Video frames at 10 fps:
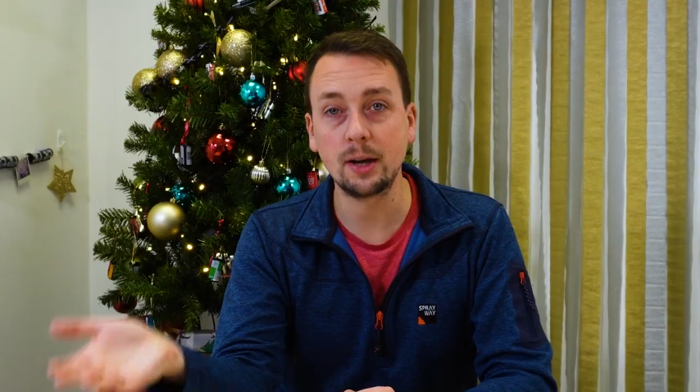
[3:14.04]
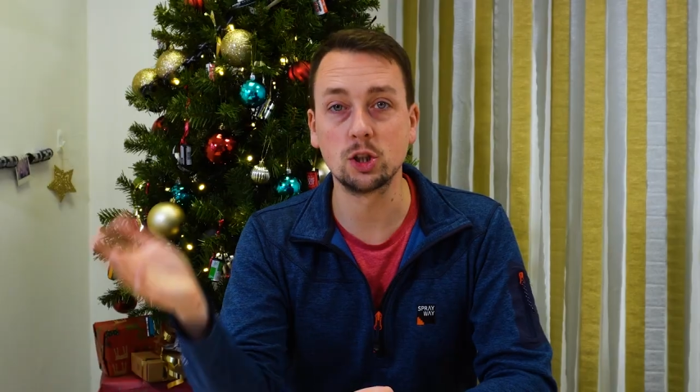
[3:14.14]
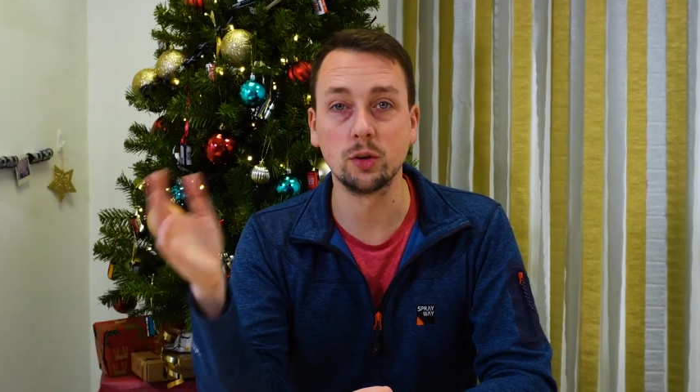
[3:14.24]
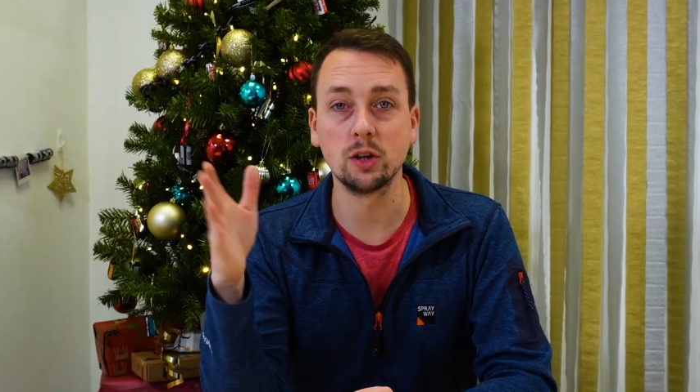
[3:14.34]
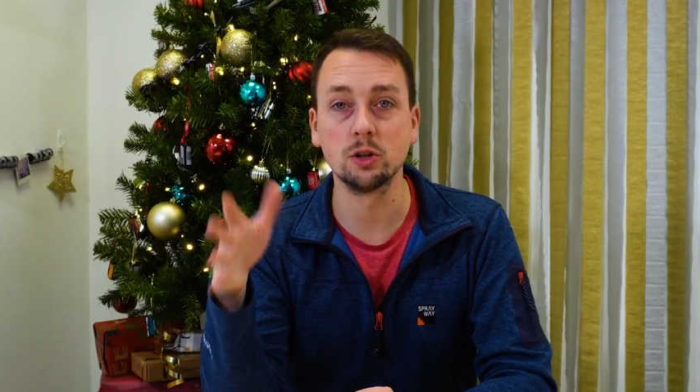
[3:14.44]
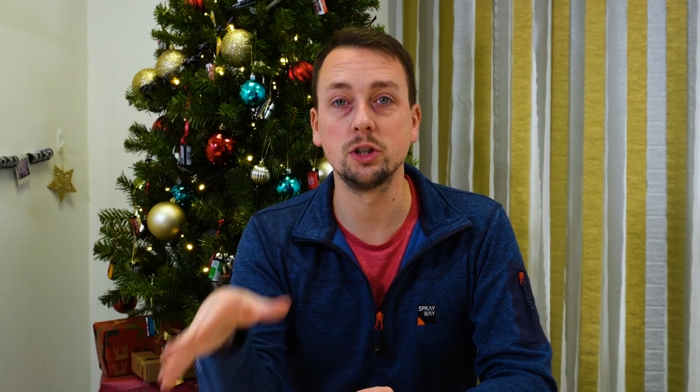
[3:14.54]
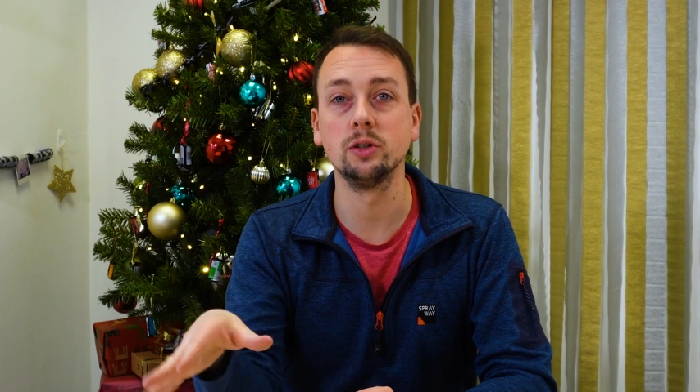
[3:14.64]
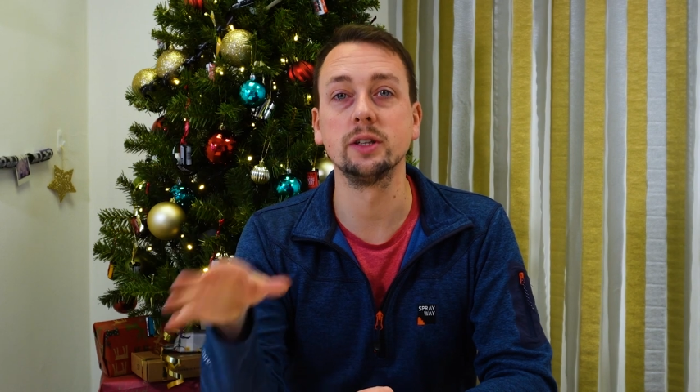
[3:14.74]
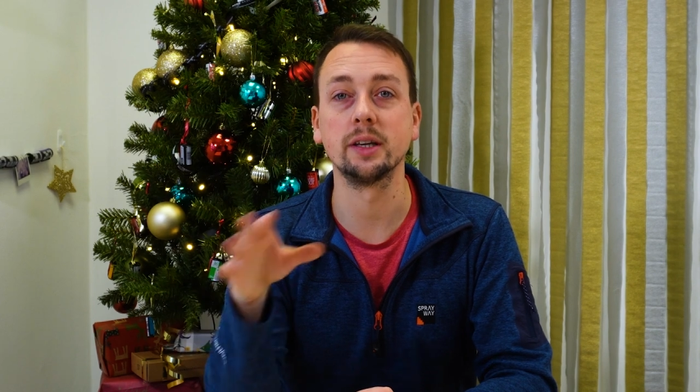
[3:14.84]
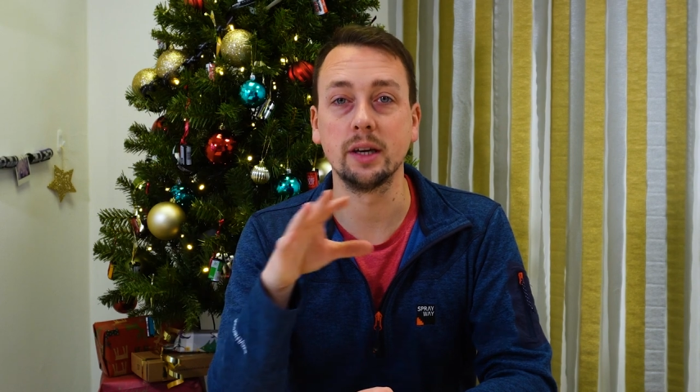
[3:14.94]
make sure that you're
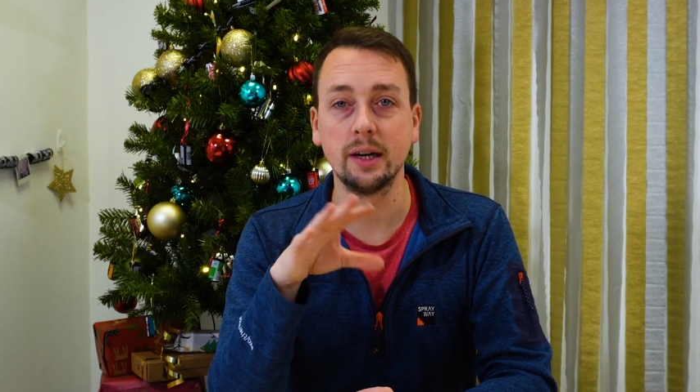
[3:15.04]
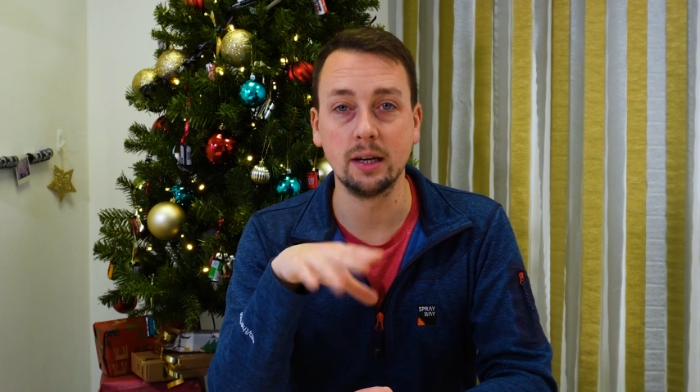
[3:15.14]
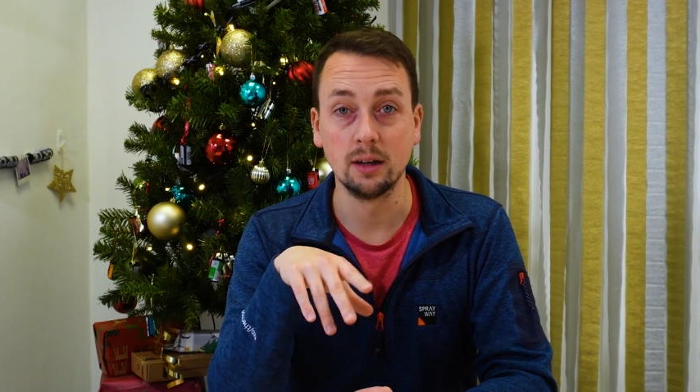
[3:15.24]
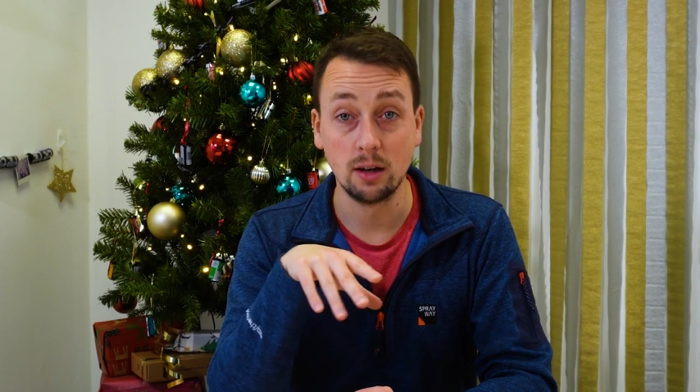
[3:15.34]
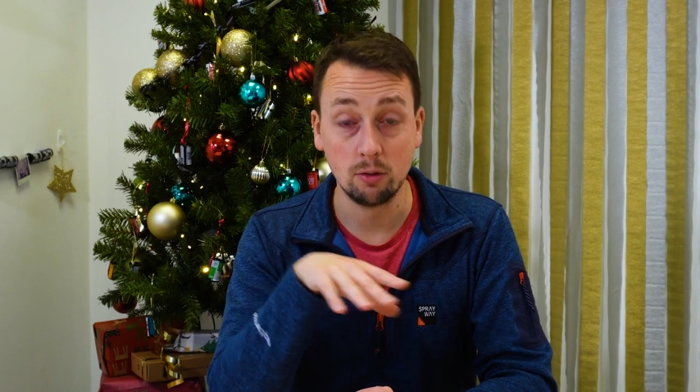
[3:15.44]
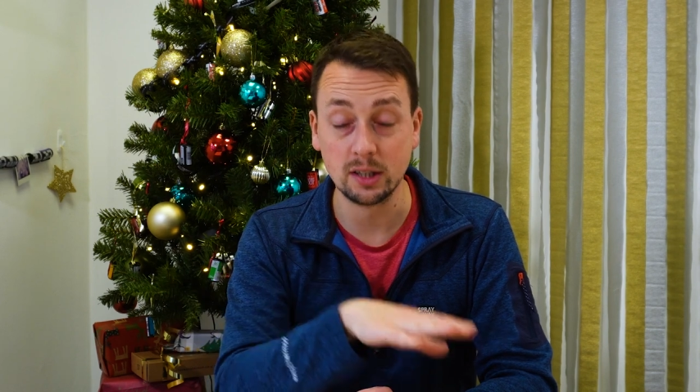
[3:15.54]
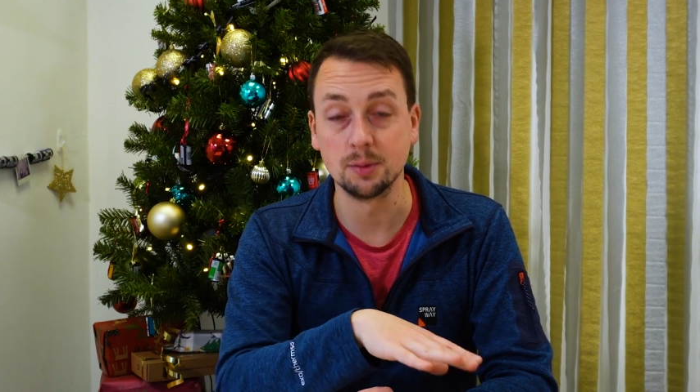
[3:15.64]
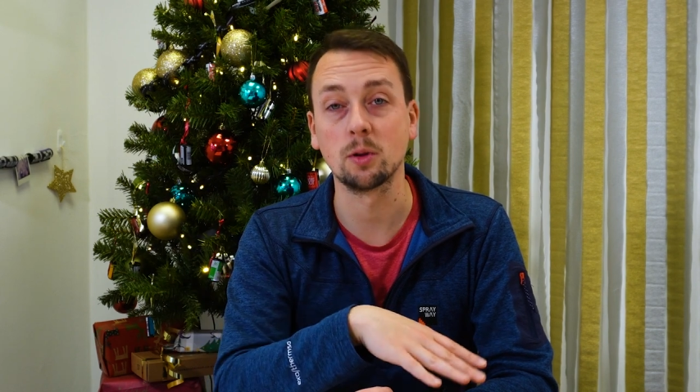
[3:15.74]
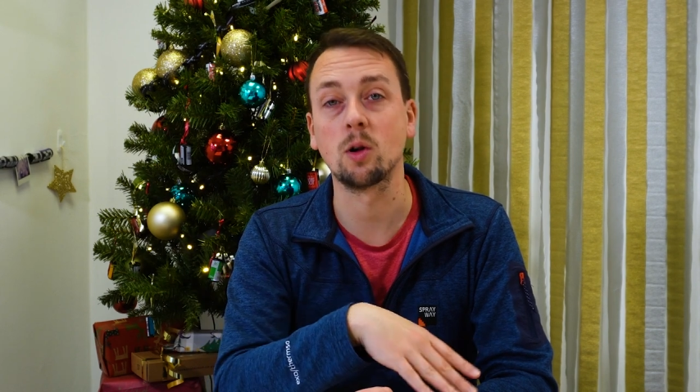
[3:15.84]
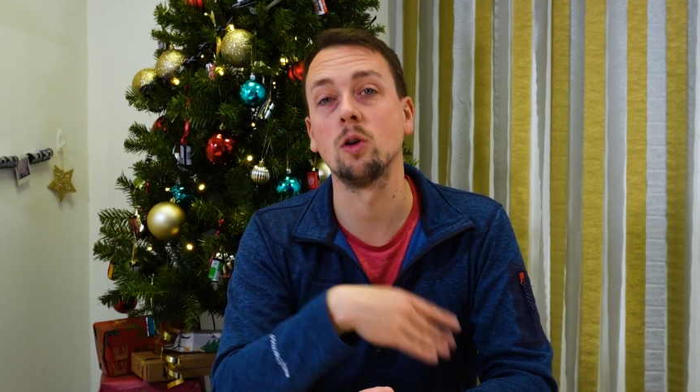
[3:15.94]
shooting in
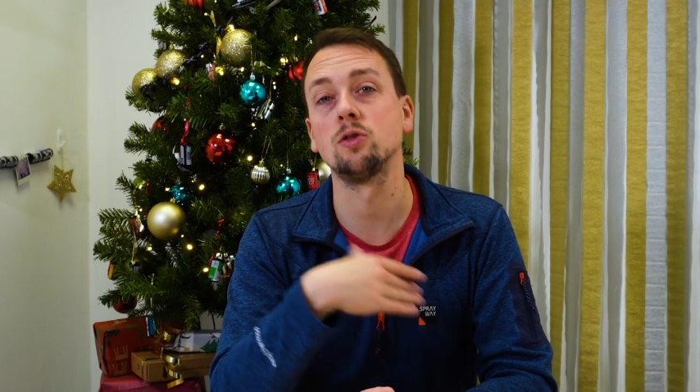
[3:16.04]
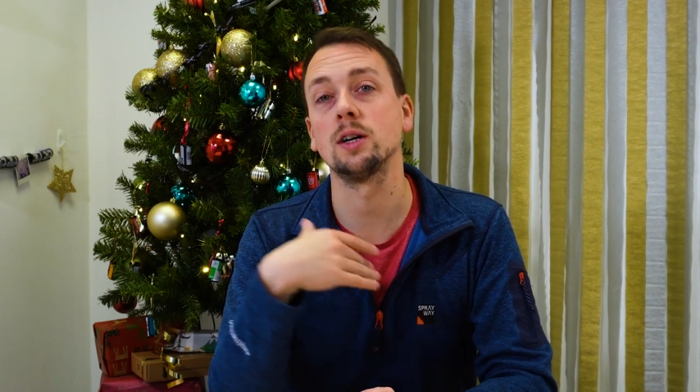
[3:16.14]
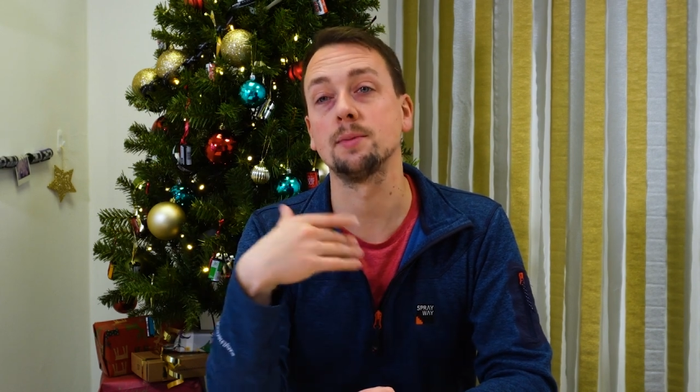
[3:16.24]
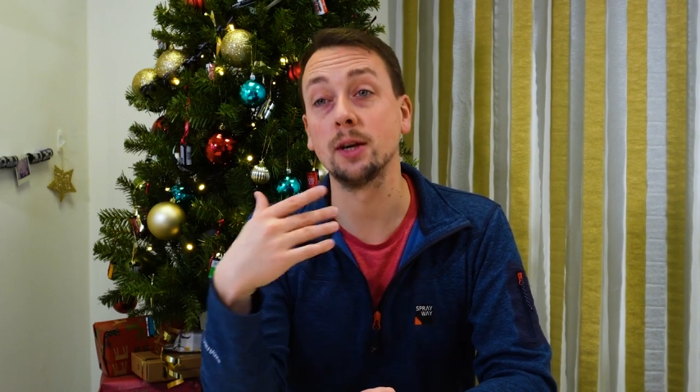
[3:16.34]
reasonable contrast,